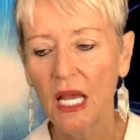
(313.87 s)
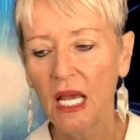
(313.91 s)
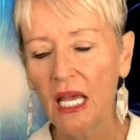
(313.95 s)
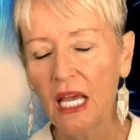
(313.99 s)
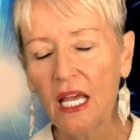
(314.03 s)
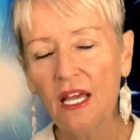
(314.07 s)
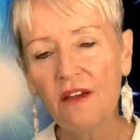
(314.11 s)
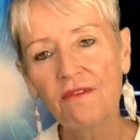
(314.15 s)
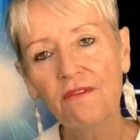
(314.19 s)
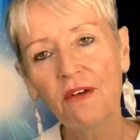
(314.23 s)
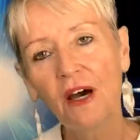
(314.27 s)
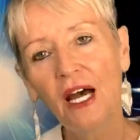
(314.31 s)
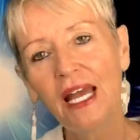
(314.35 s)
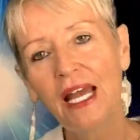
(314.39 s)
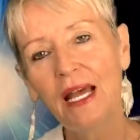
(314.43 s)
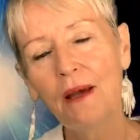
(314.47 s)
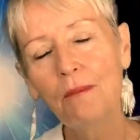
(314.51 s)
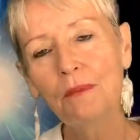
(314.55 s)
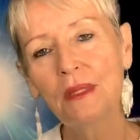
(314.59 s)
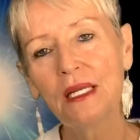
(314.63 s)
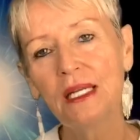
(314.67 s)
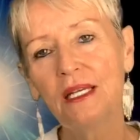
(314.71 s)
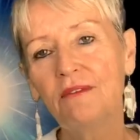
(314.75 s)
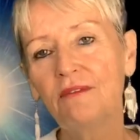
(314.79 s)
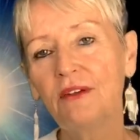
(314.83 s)
if I am
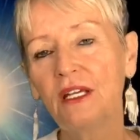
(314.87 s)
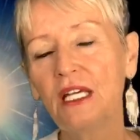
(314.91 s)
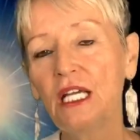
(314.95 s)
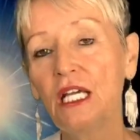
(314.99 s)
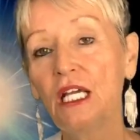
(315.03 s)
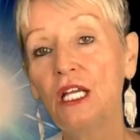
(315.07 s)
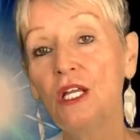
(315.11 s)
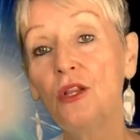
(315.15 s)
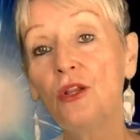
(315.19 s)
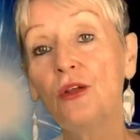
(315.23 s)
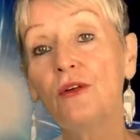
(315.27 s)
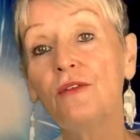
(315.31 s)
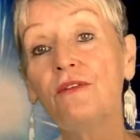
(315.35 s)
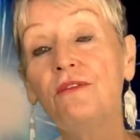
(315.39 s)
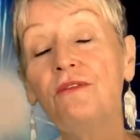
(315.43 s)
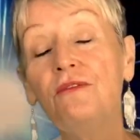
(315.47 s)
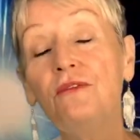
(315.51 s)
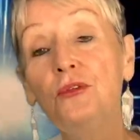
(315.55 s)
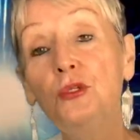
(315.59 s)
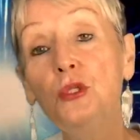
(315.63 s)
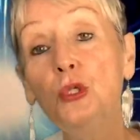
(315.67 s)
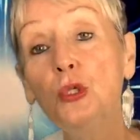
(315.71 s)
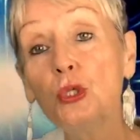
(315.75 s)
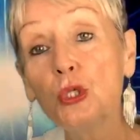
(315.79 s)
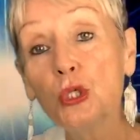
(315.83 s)
living in the
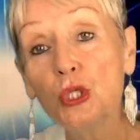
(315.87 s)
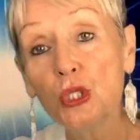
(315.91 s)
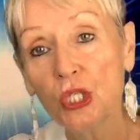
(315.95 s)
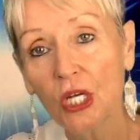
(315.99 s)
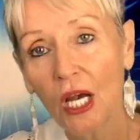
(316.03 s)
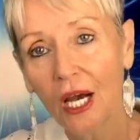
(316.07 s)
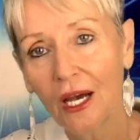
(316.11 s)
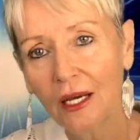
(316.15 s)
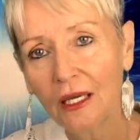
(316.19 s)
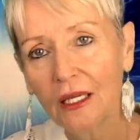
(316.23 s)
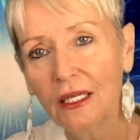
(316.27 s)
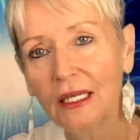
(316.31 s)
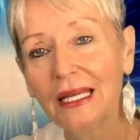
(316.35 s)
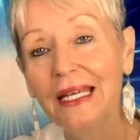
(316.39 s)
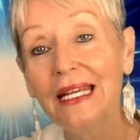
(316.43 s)
future,